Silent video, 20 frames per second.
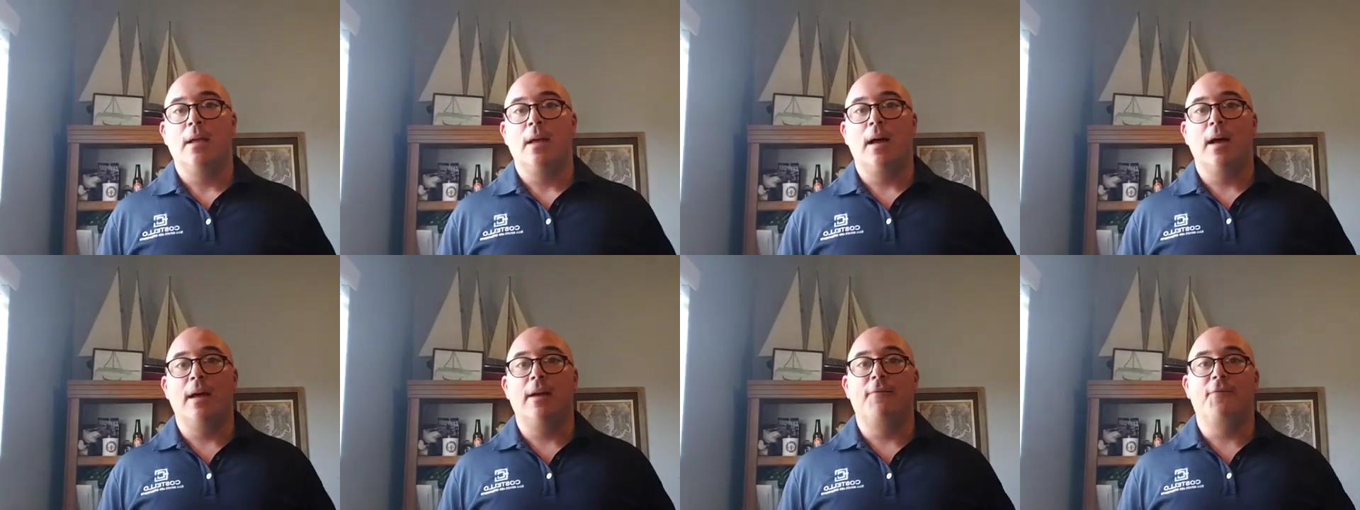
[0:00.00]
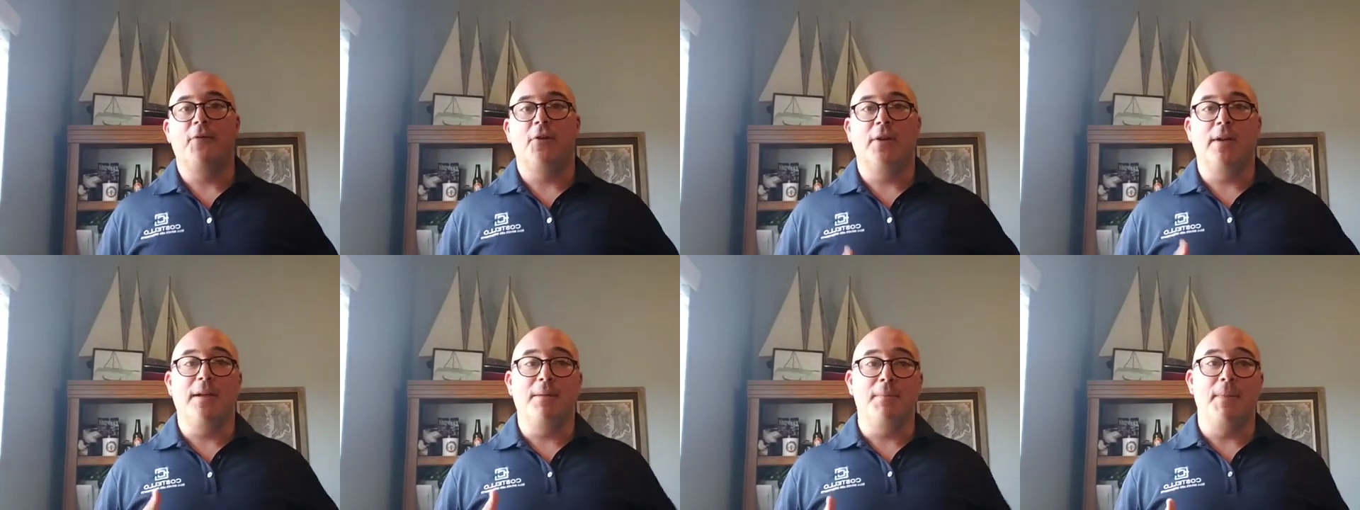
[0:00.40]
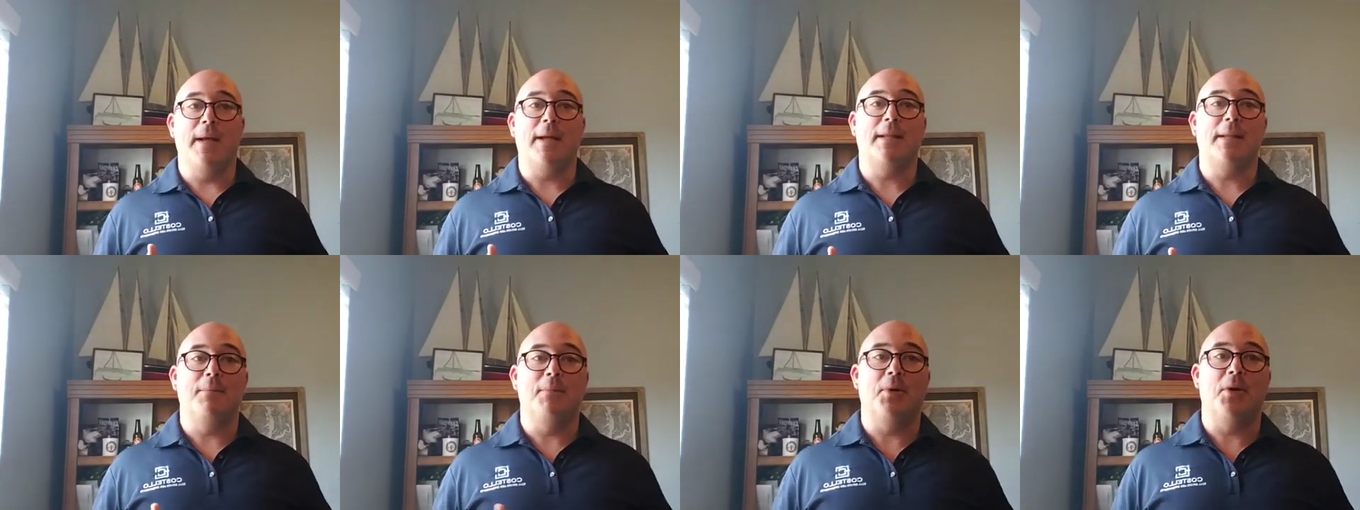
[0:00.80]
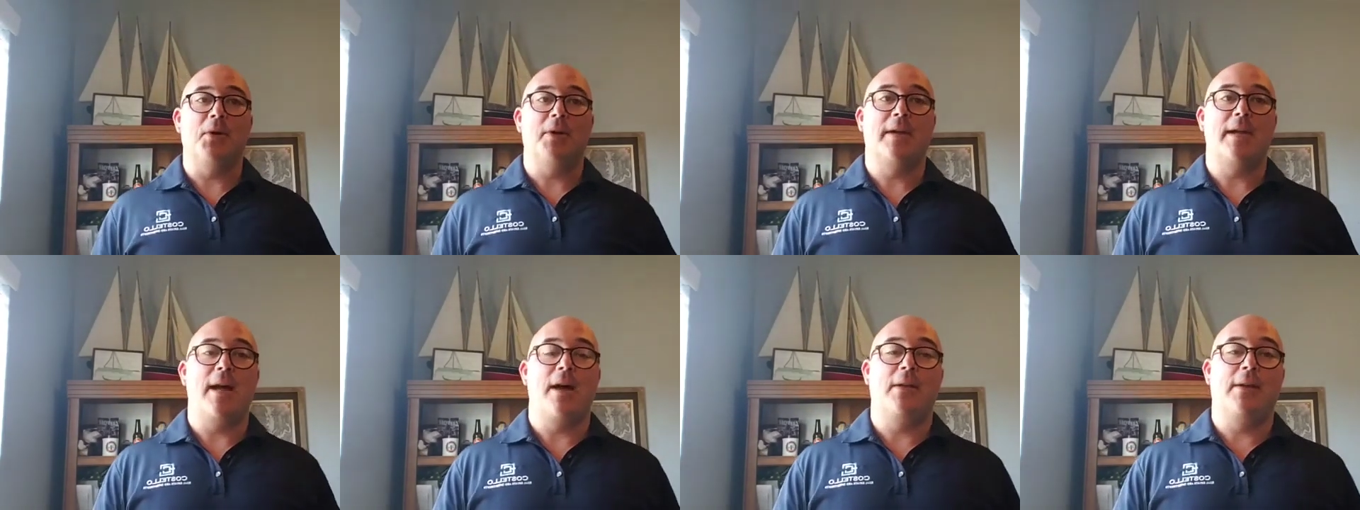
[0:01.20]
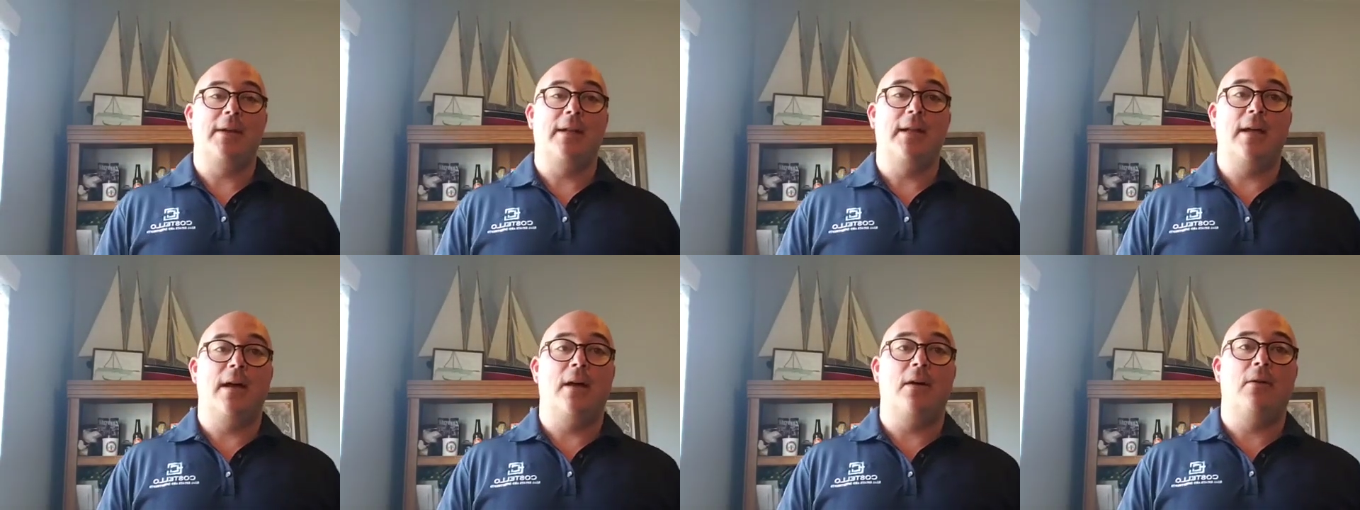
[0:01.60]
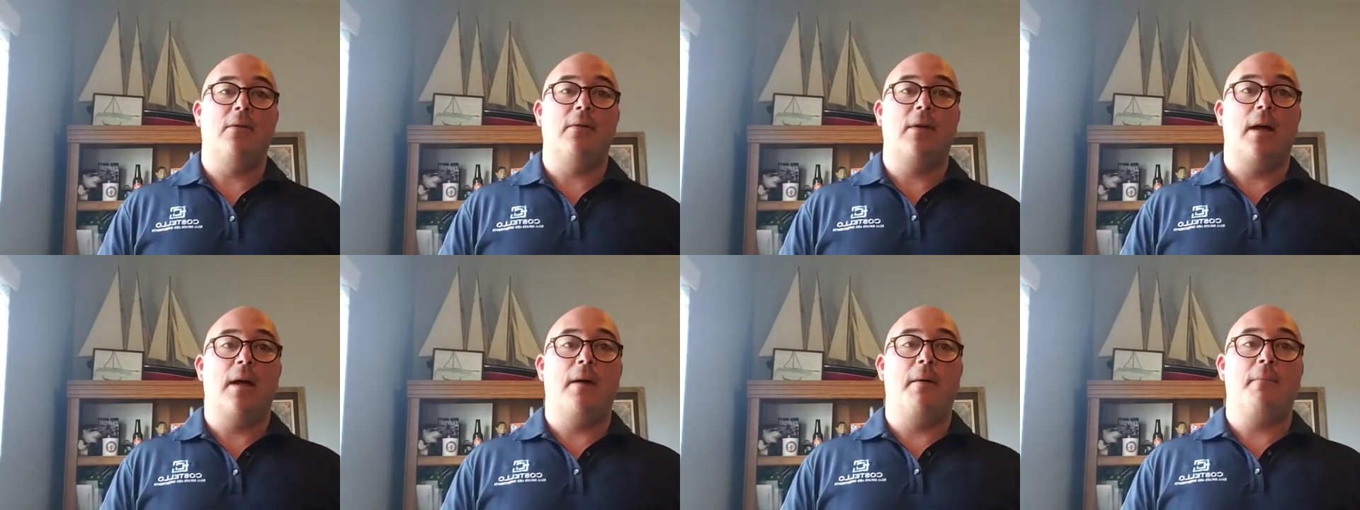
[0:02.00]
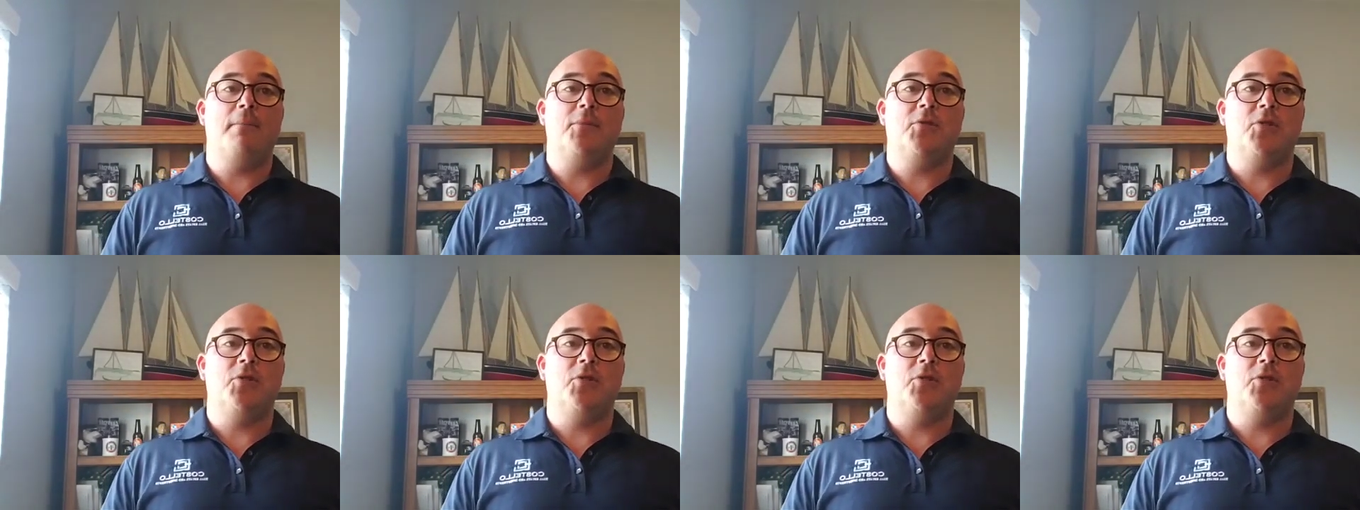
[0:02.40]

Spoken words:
If you're in Mecklenburg County now,